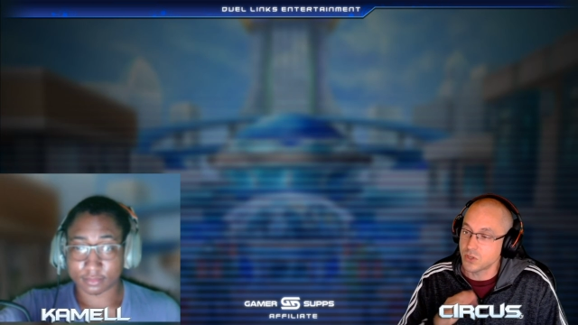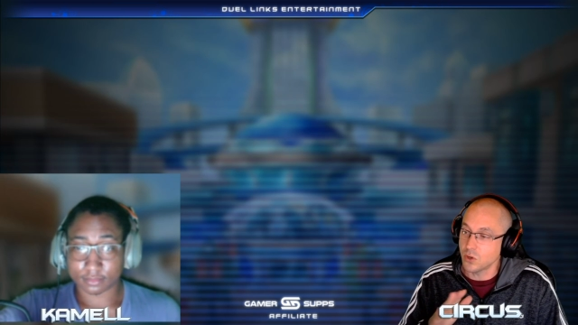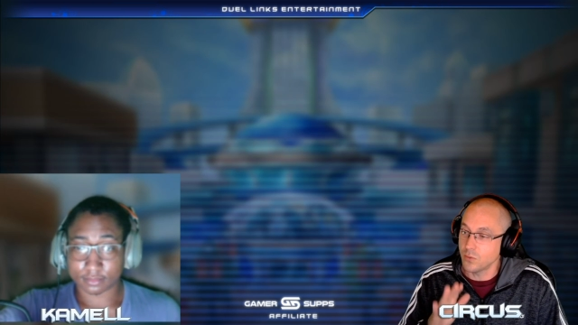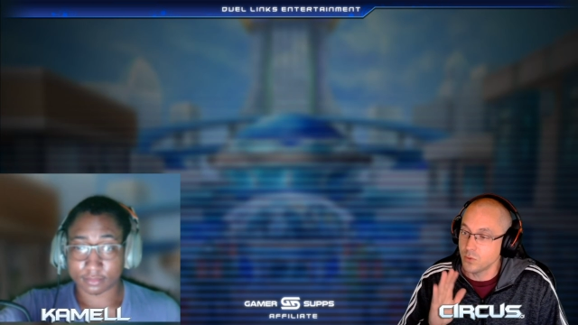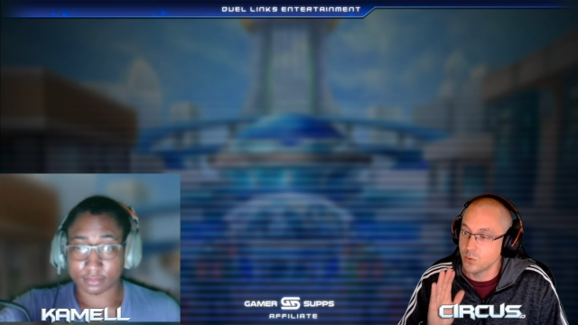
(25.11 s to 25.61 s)

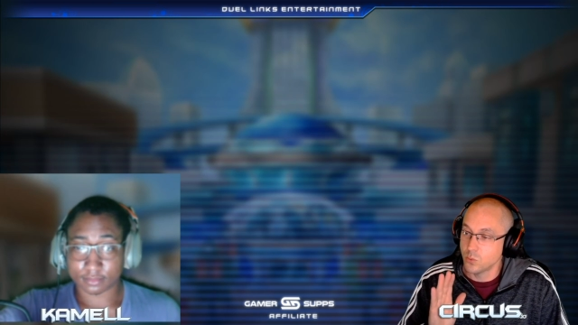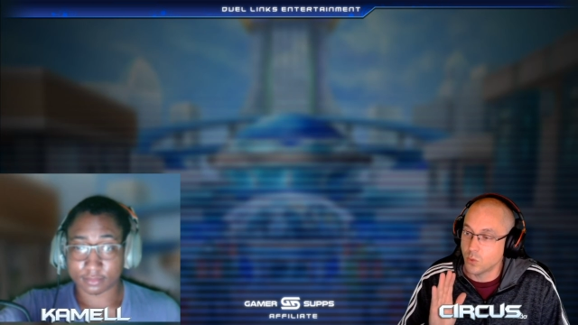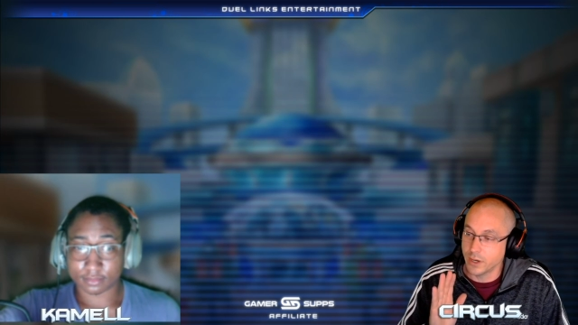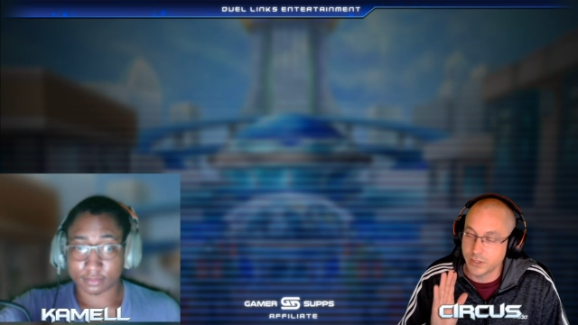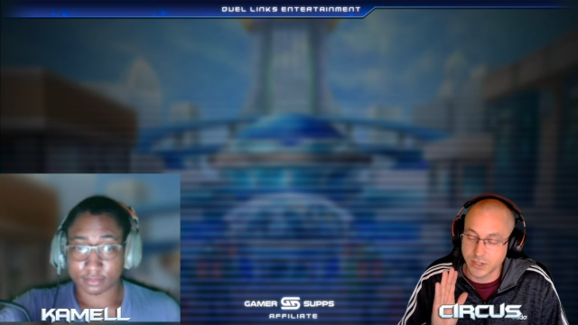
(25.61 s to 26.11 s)
Speaker 1: so if you
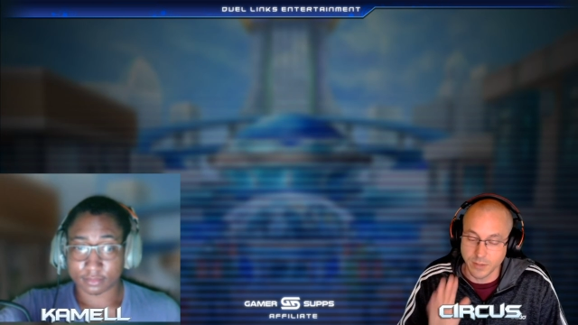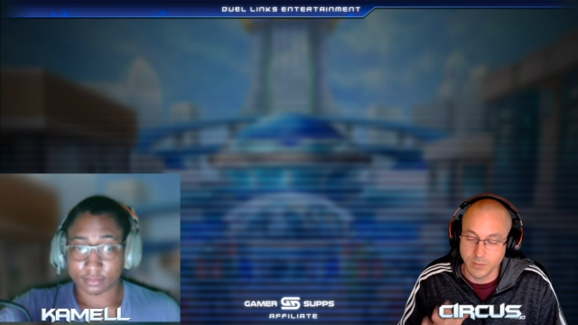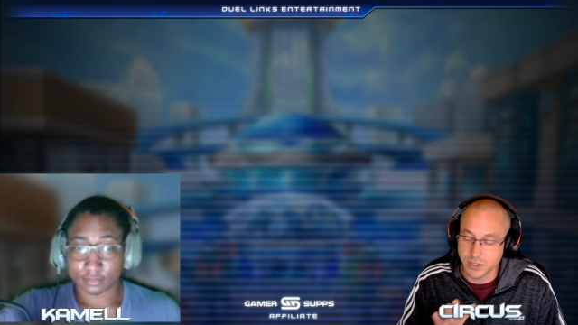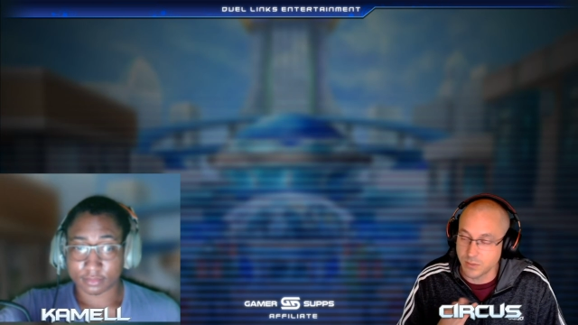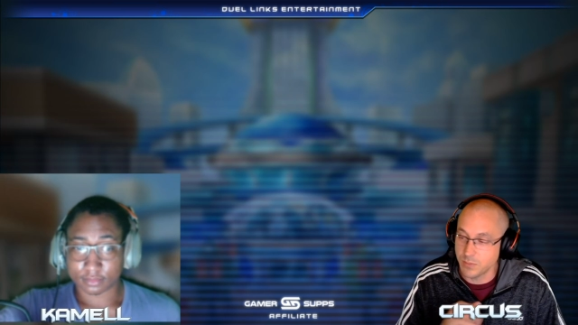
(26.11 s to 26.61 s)
want to send
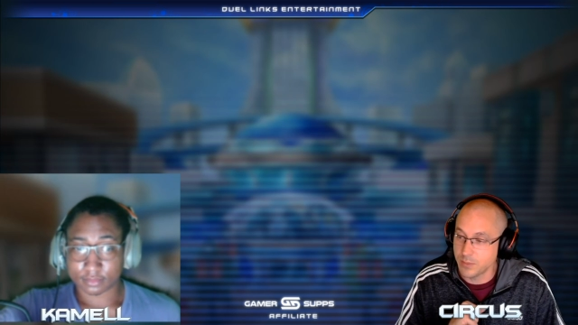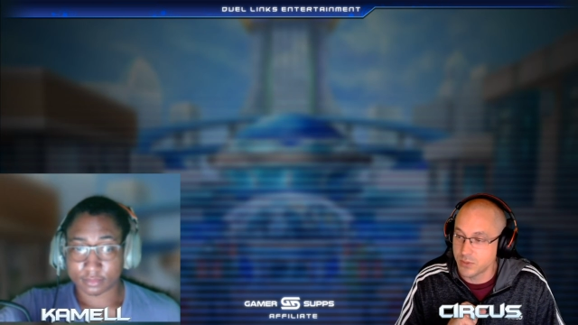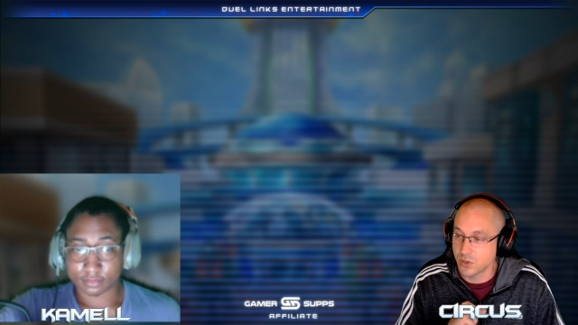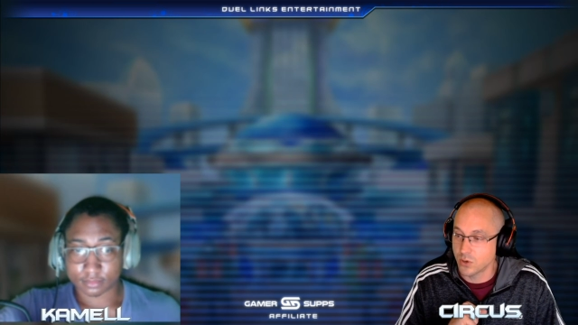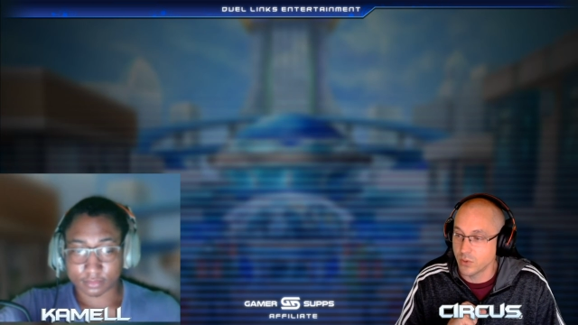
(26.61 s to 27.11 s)
me some
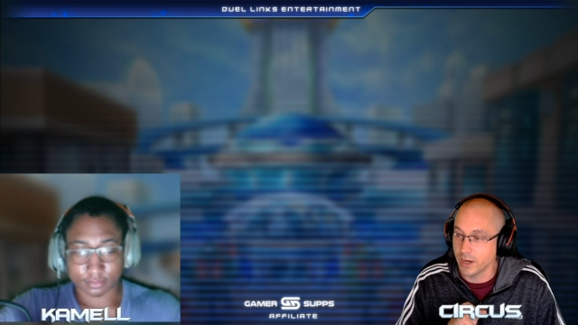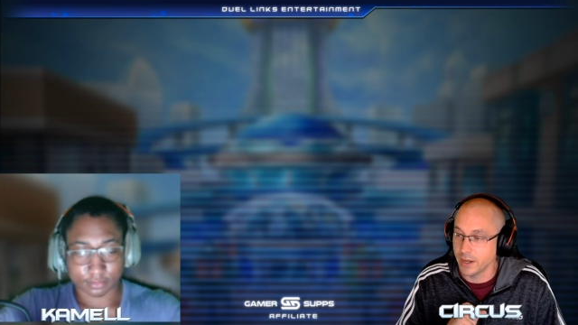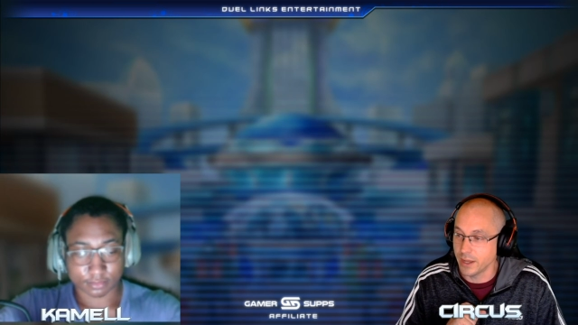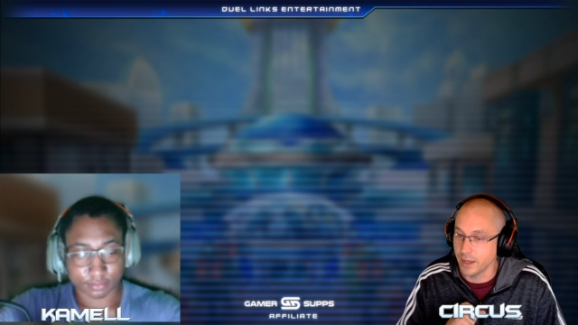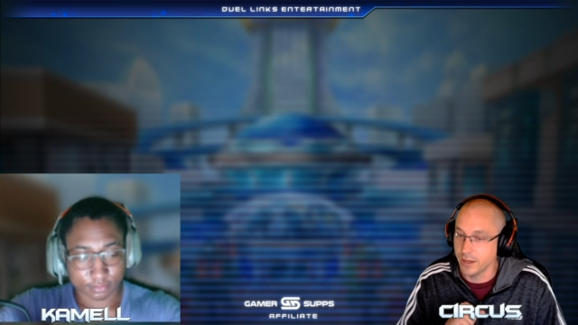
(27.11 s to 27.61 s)
memes, go right
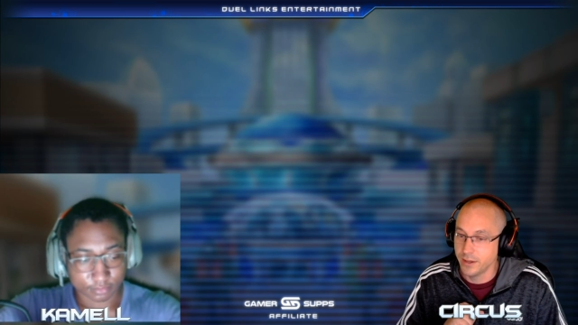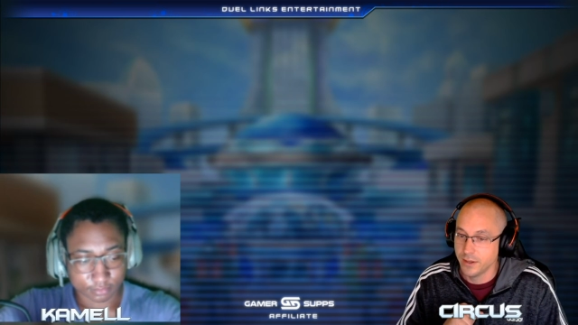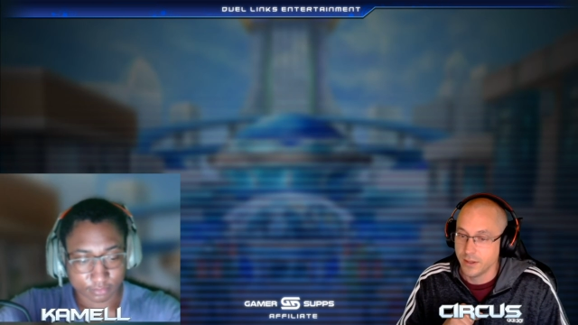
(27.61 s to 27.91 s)
ahead.